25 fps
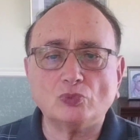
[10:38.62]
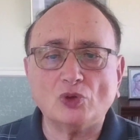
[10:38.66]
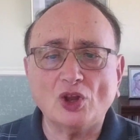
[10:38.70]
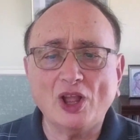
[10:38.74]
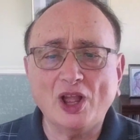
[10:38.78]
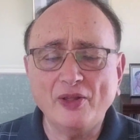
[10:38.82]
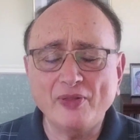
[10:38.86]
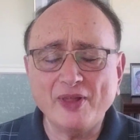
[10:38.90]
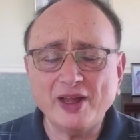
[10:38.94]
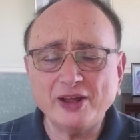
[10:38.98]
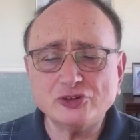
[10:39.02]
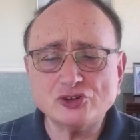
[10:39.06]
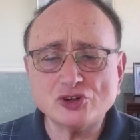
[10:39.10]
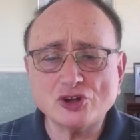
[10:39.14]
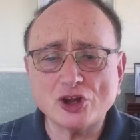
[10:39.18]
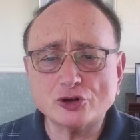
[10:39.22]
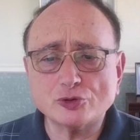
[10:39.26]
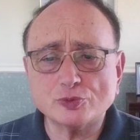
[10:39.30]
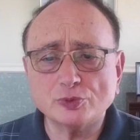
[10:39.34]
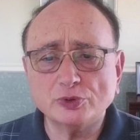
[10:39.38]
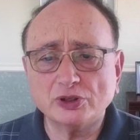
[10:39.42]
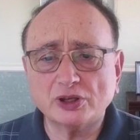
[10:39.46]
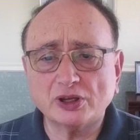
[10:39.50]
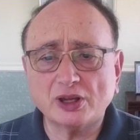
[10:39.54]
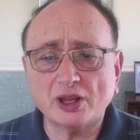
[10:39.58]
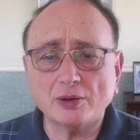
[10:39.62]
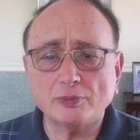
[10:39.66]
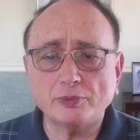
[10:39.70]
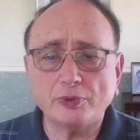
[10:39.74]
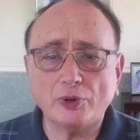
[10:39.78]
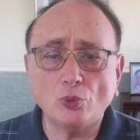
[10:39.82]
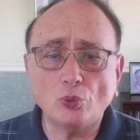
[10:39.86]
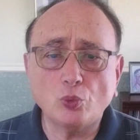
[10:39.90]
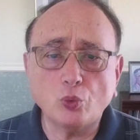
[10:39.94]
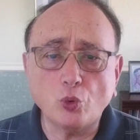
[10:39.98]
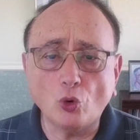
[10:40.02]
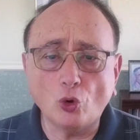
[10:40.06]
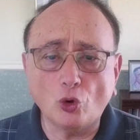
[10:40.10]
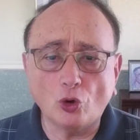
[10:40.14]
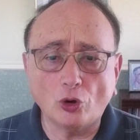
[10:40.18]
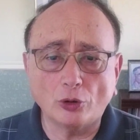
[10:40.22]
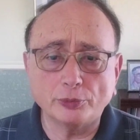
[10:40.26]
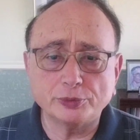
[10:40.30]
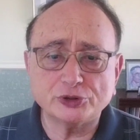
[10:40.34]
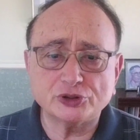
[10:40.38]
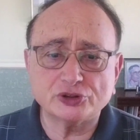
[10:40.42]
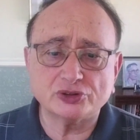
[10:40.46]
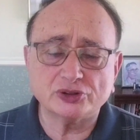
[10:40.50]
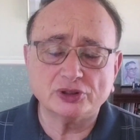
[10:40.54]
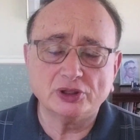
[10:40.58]
And that judgment can be
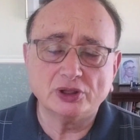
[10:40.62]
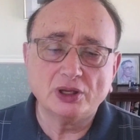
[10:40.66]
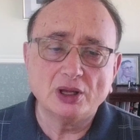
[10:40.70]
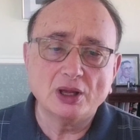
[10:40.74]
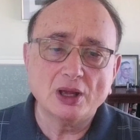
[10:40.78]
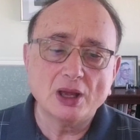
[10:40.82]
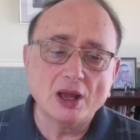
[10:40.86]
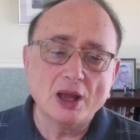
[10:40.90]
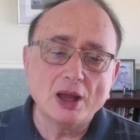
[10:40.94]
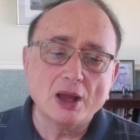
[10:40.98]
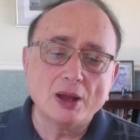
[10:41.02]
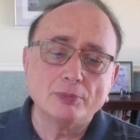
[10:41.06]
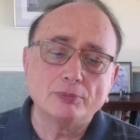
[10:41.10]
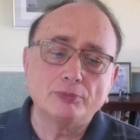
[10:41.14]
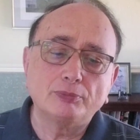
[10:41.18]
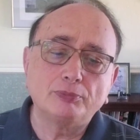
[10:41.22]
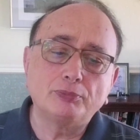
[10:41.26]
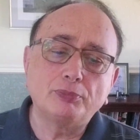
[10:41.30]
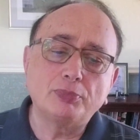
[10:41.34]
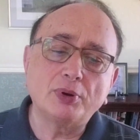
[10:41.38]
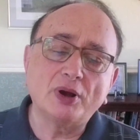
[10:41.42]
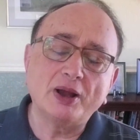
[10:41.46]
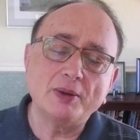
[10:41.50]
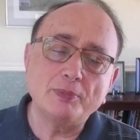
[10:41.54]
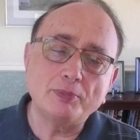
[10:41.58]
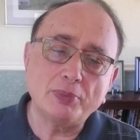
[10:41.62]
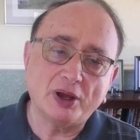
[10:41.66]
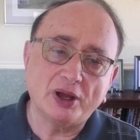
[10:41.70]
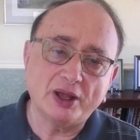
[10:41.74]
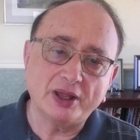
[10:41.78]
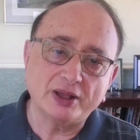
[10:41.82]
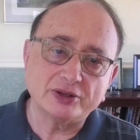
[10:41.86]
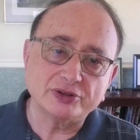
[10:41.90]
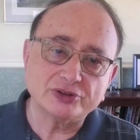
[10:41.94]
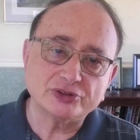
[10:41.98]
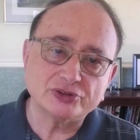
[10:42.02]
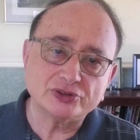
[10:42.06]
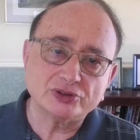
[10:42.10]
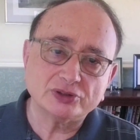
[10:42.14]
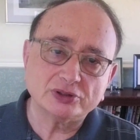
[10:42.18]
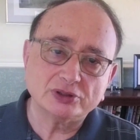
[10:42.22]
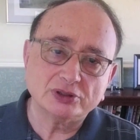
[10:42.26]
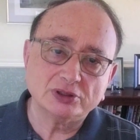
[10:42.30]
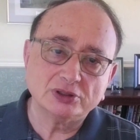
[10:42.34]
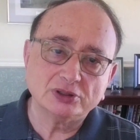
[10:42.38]
warped by bias.